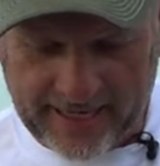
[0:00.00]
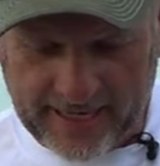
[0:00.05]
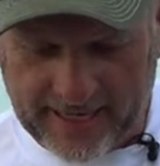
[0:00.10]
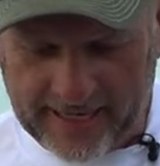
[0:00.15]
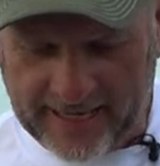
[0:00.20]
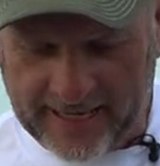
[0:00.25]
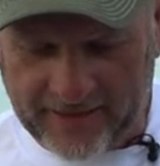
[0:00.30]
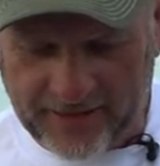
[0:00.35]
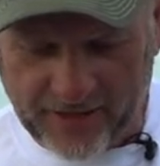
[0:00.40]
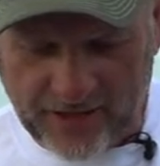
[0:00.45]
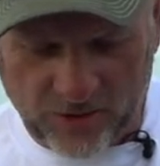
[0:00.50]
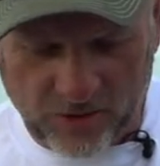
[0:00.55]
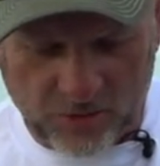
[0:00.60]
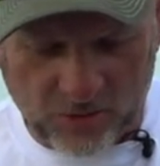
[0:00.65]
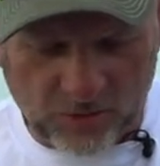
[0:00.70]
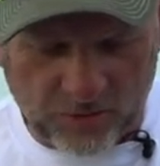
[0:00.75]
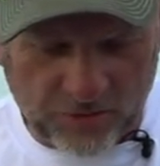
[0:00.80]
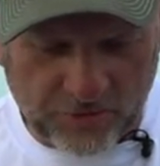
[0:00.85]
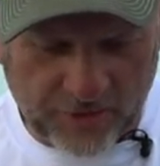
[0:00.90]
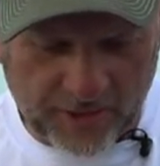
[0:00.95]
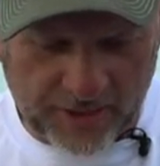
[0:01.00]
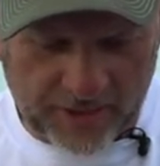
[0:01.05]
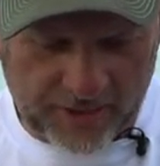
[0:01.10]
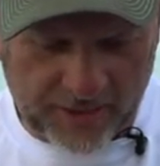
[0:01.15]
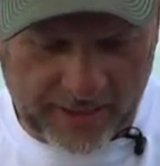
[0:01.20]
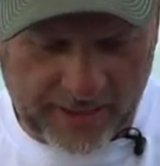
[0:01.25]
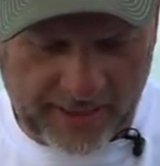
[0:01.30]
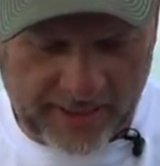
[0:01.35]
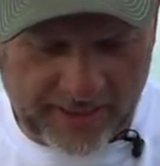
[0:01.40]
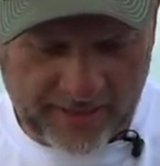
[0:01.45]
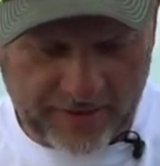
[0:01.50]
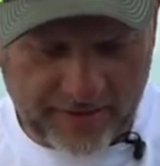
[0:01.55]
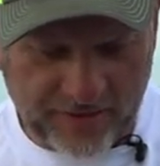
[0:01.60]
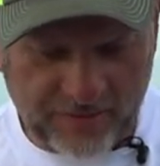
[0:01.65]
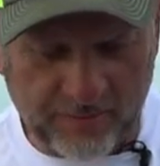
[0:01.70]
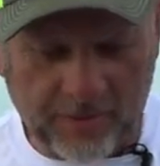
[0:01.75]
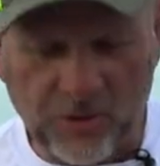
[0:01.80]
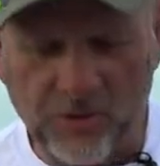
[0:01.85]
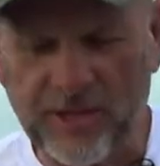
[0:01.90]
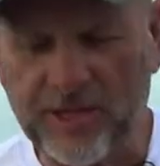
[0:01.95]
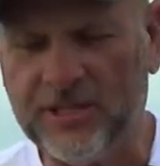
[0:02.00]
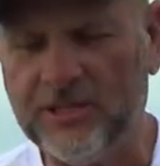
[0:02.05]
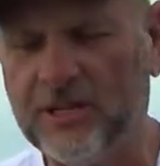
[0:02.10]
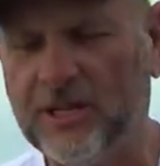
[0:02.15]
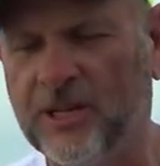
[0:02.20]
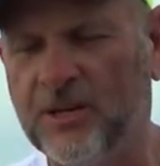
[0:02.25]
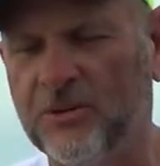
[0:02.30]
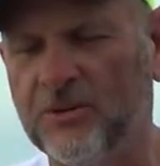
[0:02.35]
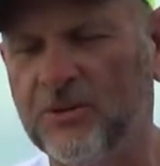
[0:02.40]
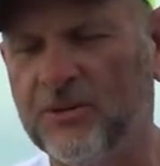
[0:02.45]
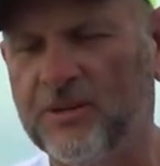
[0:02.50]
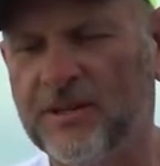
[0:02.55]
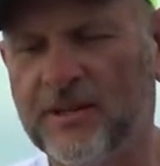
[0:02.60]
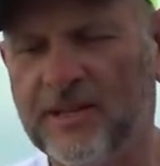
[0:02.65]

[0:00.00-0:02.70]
and then the old trusty Smoky Joe.